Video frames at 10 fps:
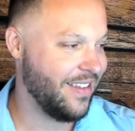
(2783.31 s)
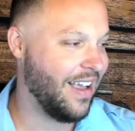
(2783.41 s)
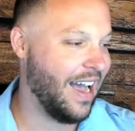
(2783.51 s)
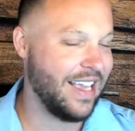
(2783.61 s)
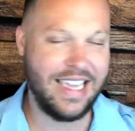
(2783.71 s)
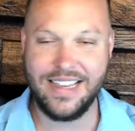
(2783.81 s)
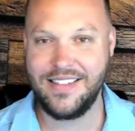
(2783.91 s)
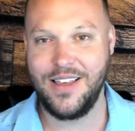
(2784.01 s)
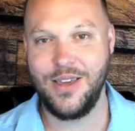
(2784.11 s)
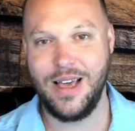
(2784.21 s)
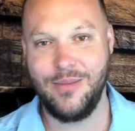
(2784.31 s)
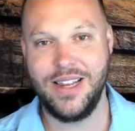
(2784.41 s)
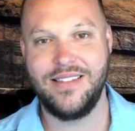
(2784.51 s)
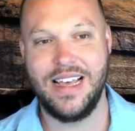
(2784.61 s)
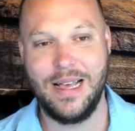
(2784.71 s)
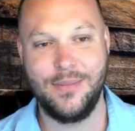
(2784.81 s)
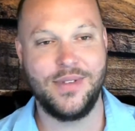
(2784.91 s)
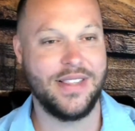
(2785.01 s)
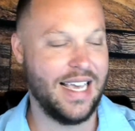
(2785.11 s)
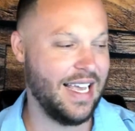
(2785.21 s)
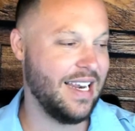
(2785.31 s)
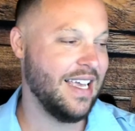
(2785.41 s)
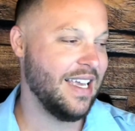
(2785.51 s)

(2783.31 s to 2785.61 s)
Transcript: I can't tell you how many times that